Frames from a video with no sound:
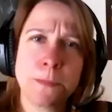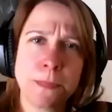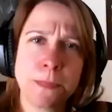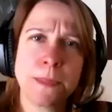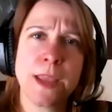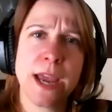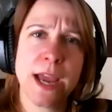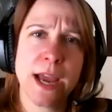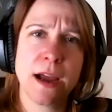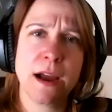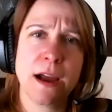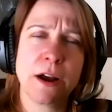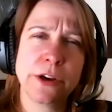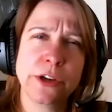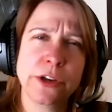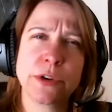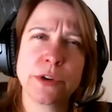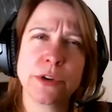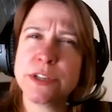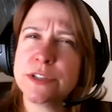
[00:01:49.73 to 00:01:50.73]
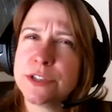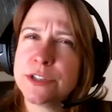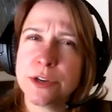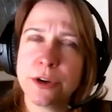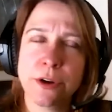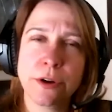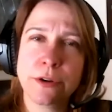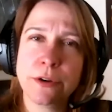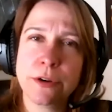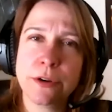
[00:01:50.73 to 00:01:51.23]
Yeah. Are you
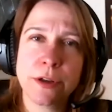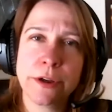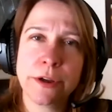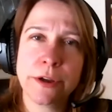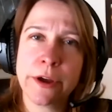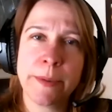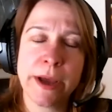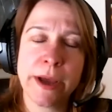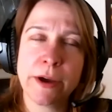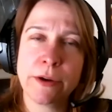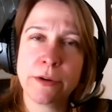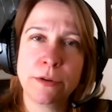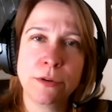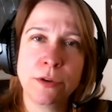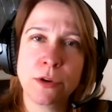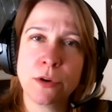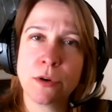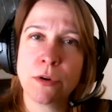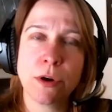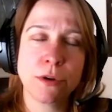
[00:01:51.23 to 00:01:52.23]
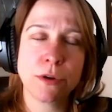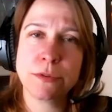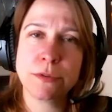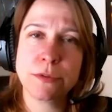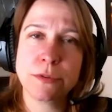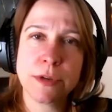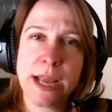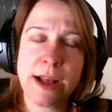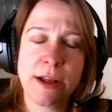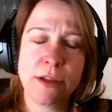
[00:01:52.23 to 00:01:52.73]
concerned about your own
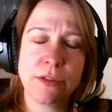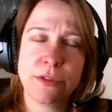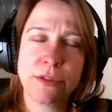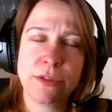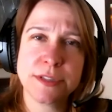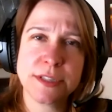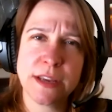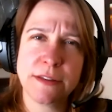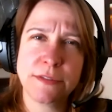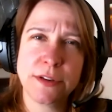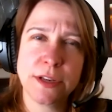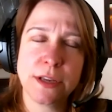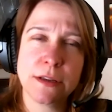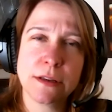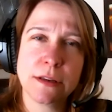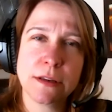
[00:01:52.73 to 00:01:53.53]
health and safety?